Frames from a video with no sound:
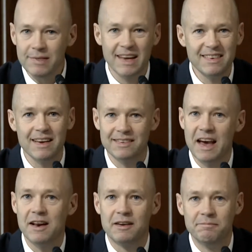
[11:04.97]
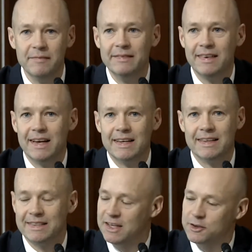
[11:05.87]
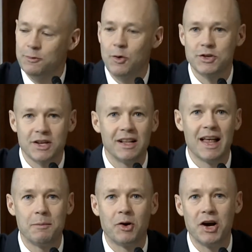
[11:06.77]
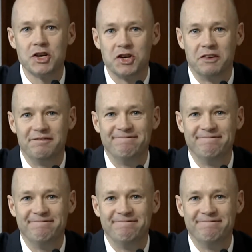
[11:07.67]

that takes kind of, that takes forced collaboration.